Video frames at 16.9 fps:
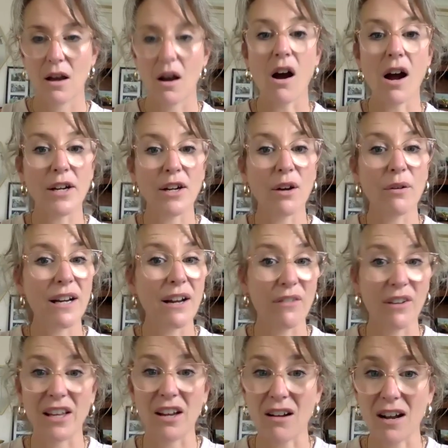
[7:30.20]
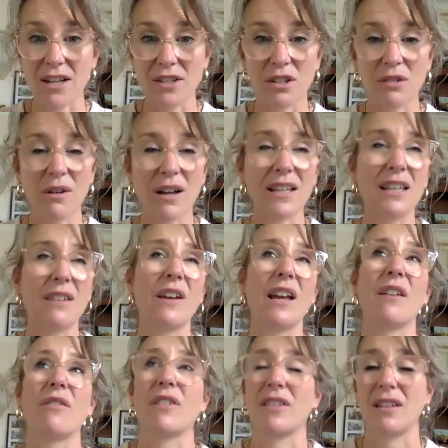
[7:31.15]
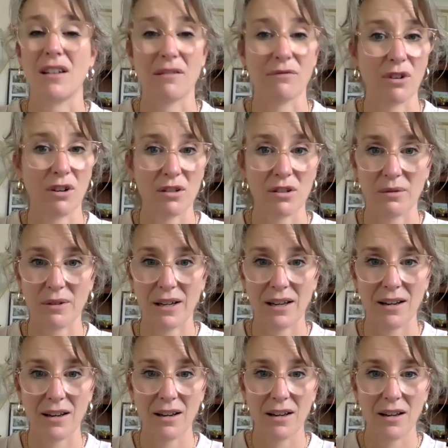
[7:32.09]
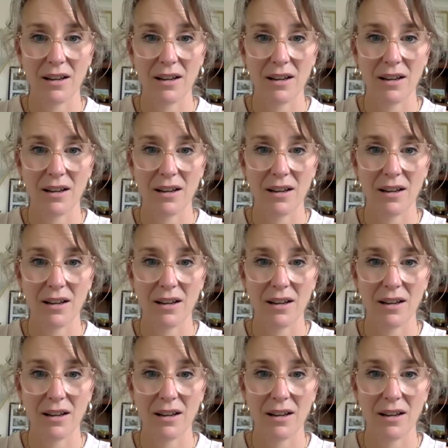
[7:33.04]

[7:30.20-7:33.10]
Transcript: I know in everything I do, I give everything I've got to it.